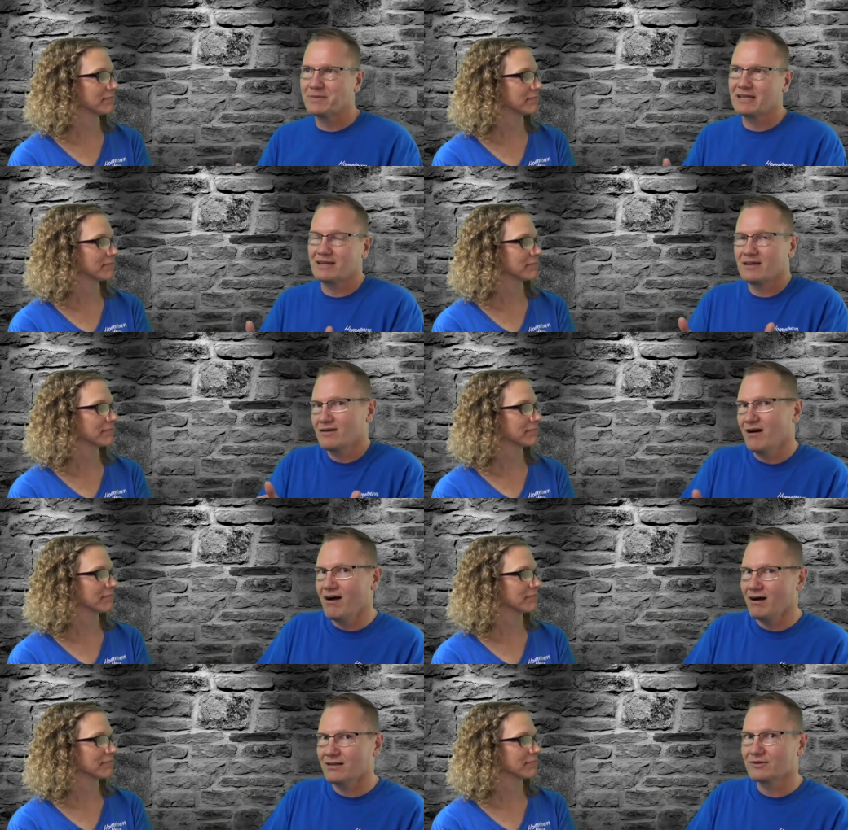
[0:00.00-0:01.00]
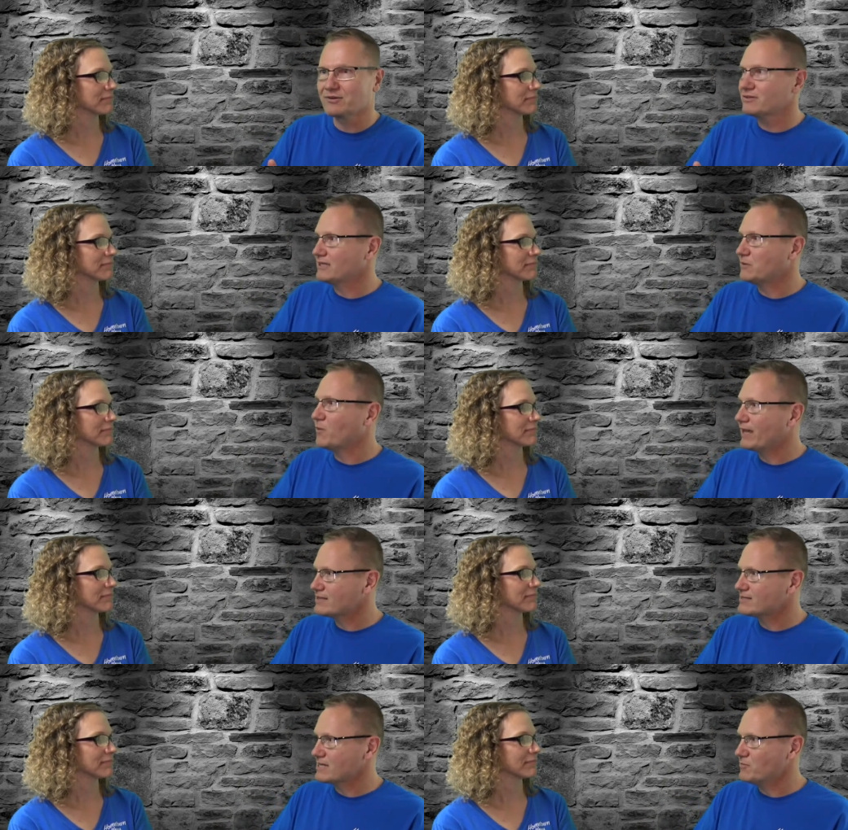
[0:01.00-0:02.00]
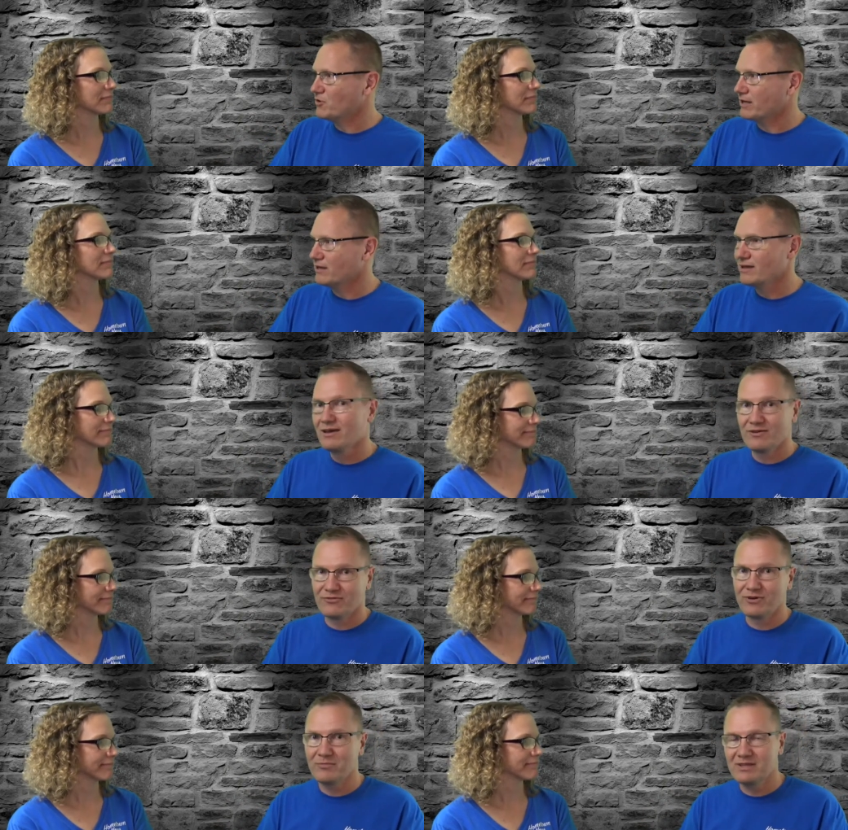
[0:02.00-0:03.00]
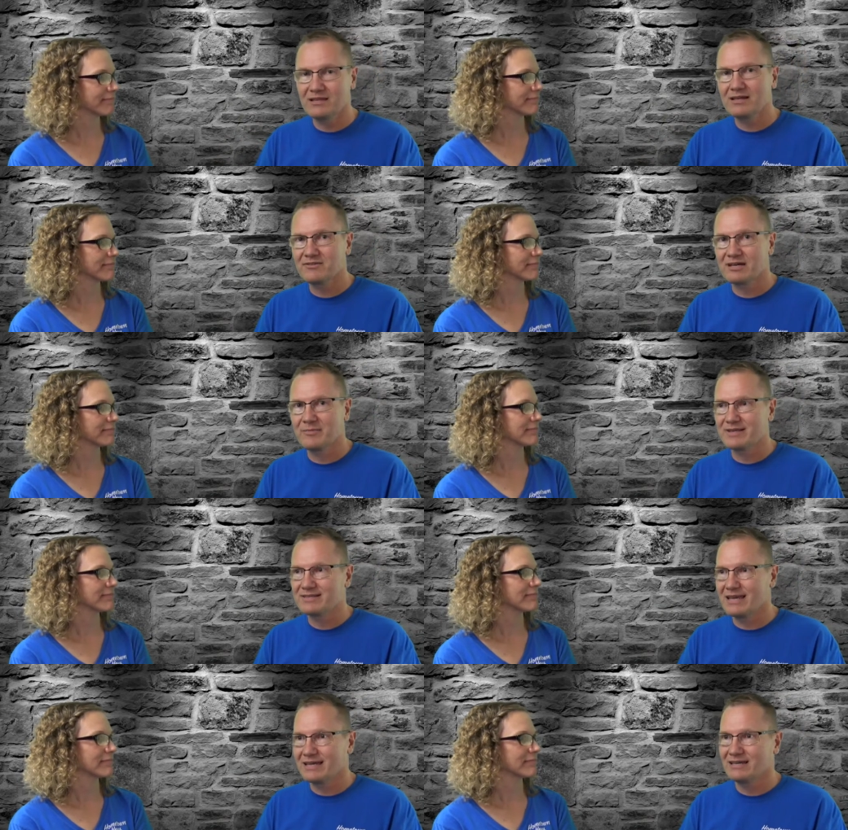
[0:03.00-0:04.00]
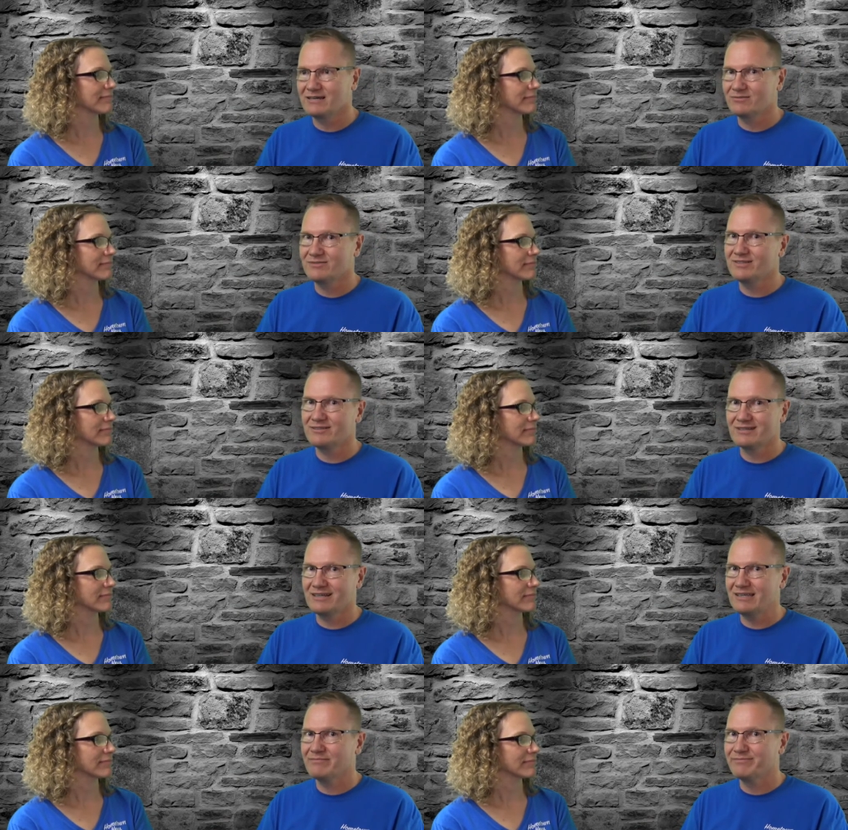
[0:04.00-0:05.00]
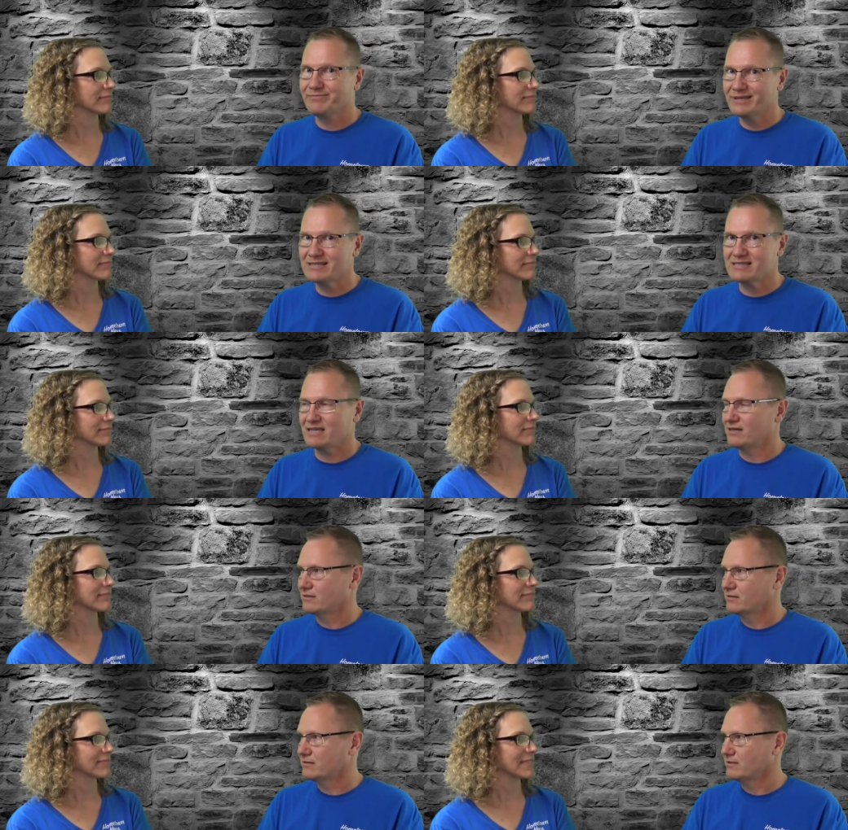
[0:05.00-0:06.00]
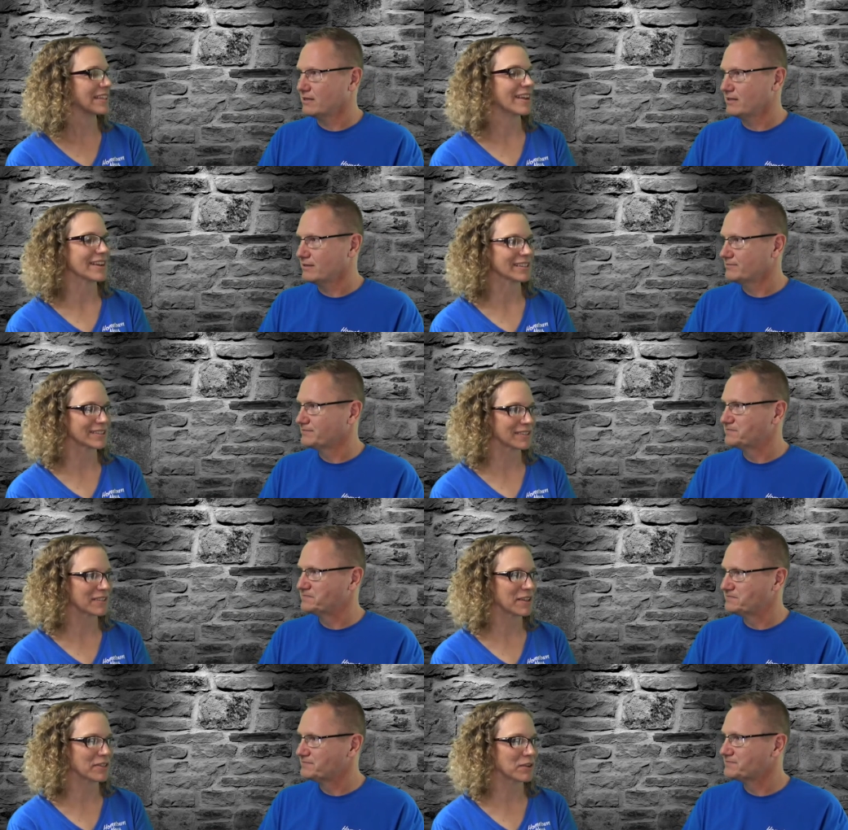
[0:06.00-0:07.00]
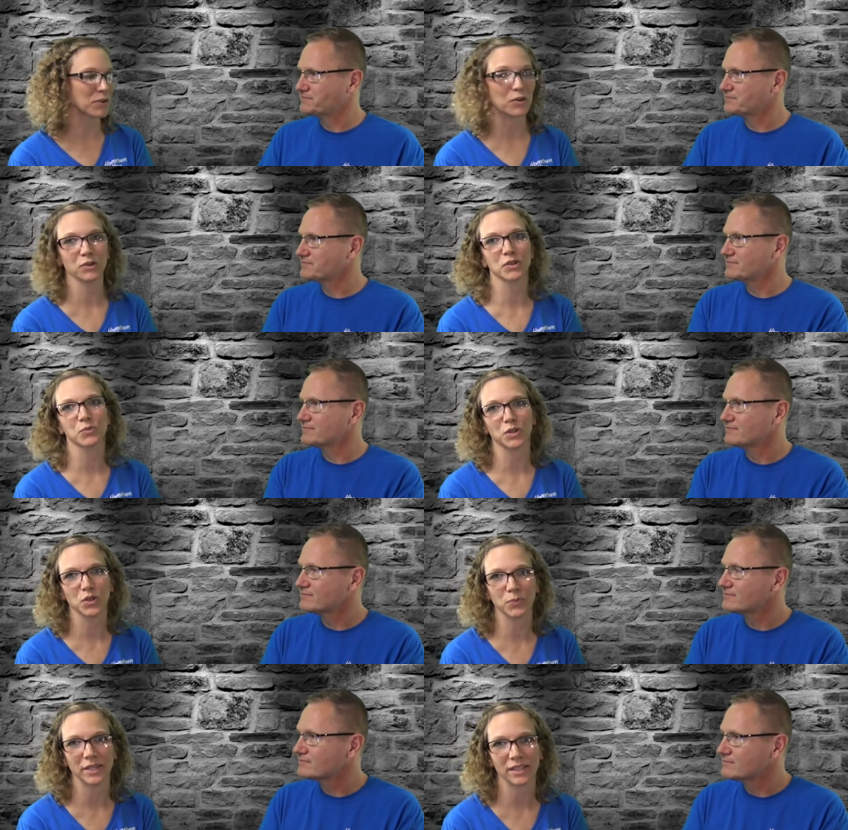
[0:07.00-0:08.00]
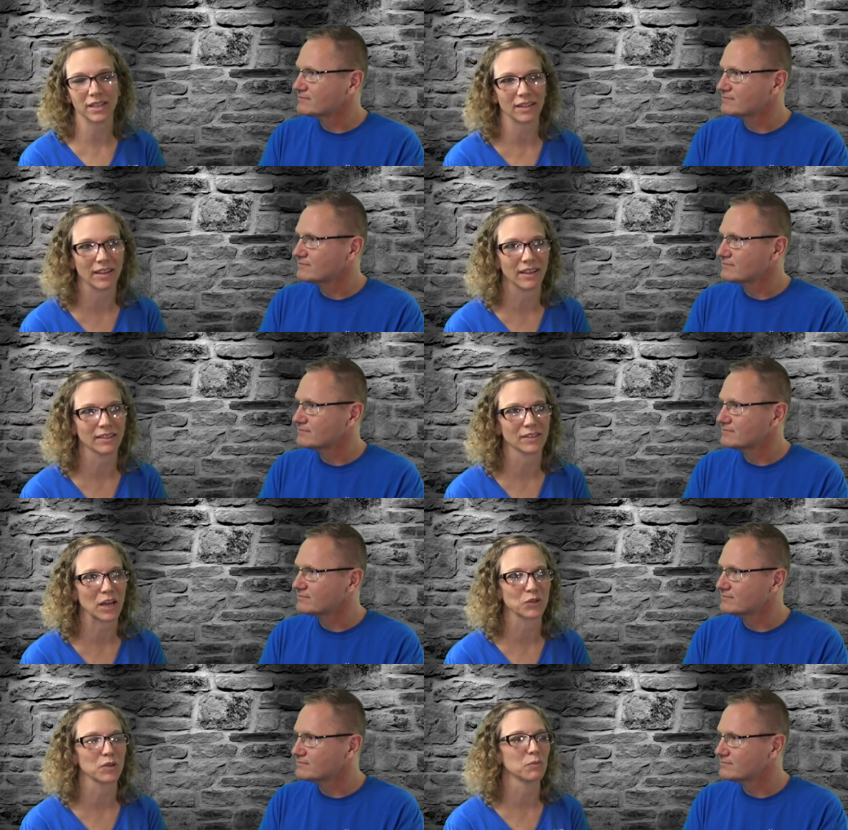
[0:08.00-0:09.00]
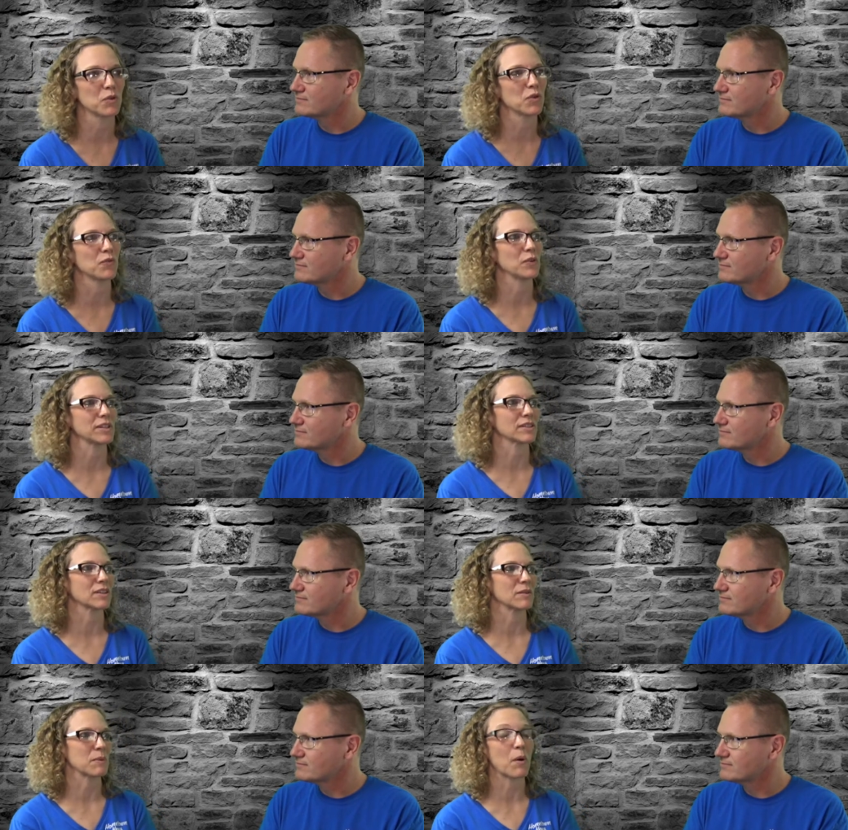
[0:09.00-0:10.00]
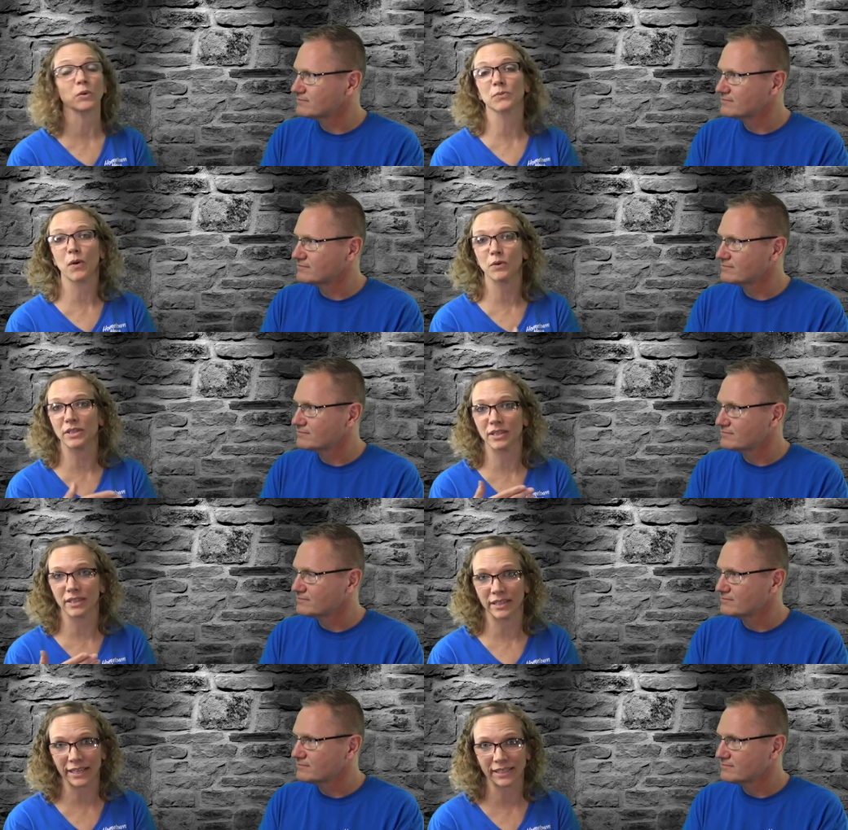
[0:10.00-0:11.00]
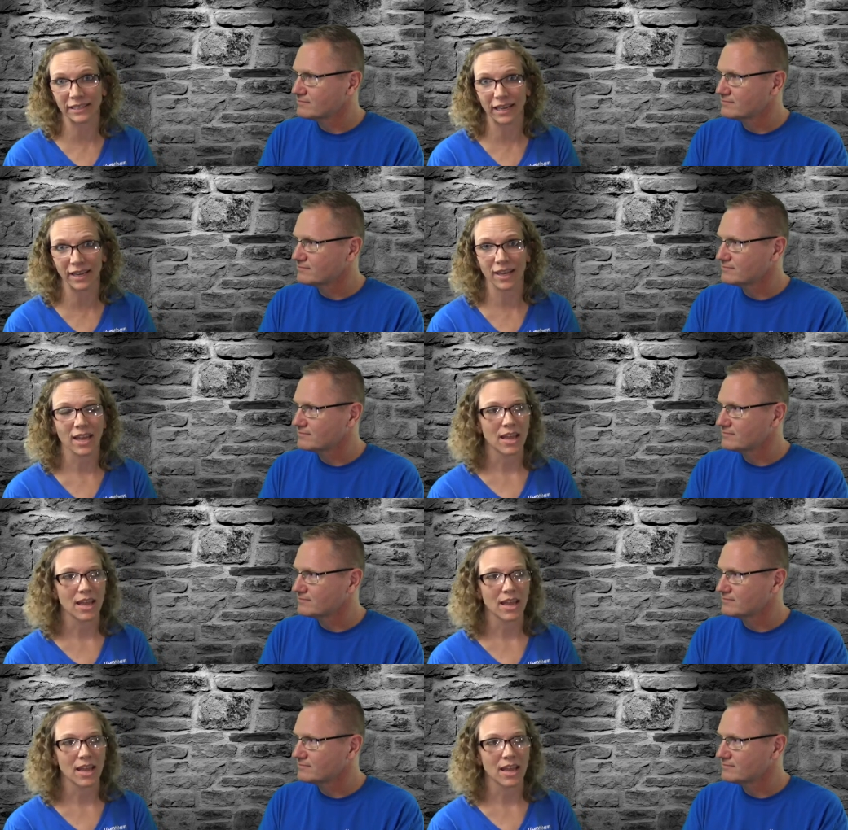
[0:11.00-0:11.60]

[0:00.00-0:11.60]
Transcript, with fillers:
Speaker 1: getting a call early wednesday morning from the electric company saying uh, we're kind of busy
Speaker 2: Yes, that their crews were too busy. The scheduled move was going to be postponed until the next day